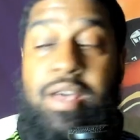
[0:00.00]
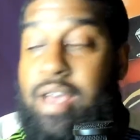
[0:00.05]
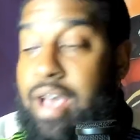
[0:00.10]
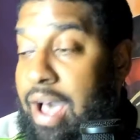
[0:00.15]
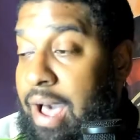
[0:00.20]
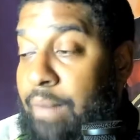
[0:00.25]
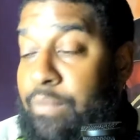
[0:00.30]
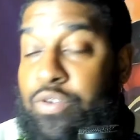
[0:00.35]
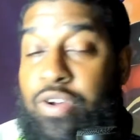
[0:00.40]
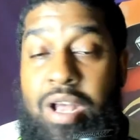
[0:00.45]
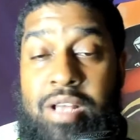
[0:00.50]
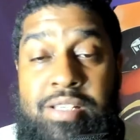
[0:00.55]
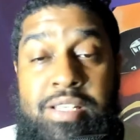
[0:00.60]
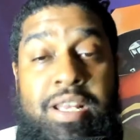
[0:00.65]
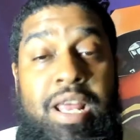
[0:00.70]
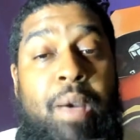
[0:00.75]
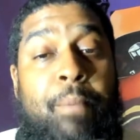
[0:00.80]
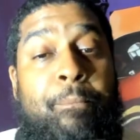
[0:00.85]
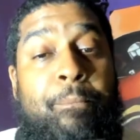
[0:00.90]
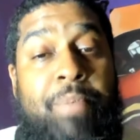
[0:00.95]
I'm trying to see
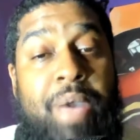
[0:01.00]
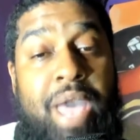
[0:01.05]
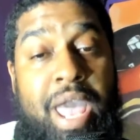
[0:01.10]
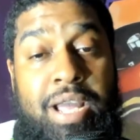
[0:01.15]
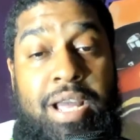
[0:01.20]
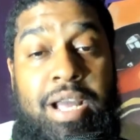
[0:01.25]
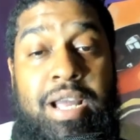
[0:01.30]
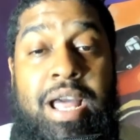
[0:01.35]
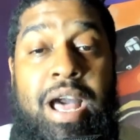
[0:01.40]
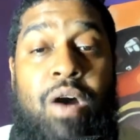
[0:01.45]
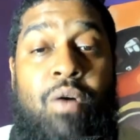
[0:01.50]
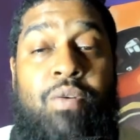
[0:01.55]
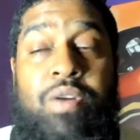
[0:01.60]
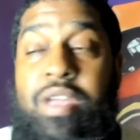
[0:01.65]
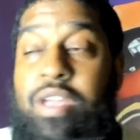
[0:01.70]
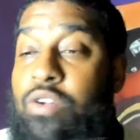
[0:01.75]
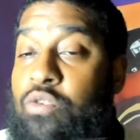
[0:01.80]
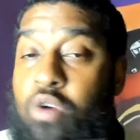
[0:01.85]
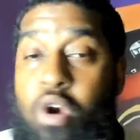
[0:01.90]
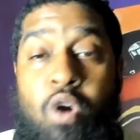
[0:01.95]
that bank account
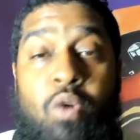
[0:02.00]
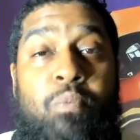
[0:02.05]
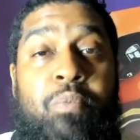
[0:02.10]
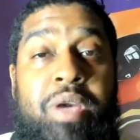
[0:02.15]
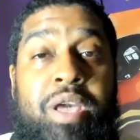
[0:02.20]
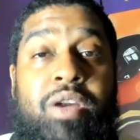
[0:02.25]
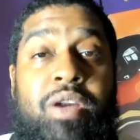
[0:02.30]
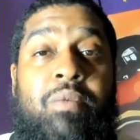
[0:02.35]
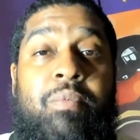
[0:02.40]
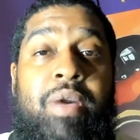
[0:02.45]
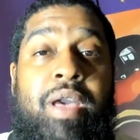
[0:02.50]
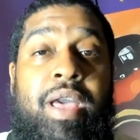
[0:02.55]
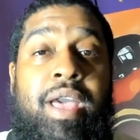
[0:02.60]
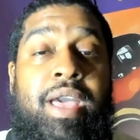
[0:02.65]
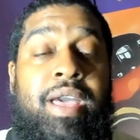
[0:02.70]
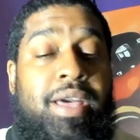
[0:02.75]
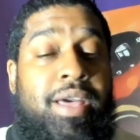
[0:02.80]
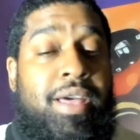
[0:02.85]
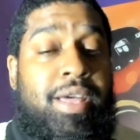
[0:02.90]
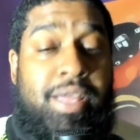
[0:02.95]
grow bigger, man.
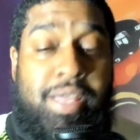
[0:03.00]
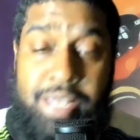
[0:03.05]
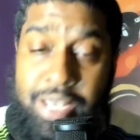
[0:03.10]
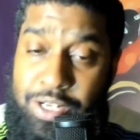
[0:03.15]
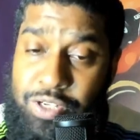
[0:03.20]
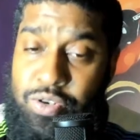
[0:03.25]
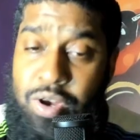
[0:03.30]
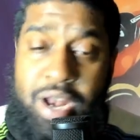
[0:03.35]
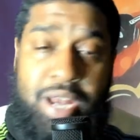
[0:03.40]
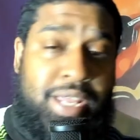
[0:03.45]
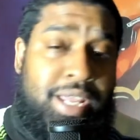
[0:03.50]
He trying to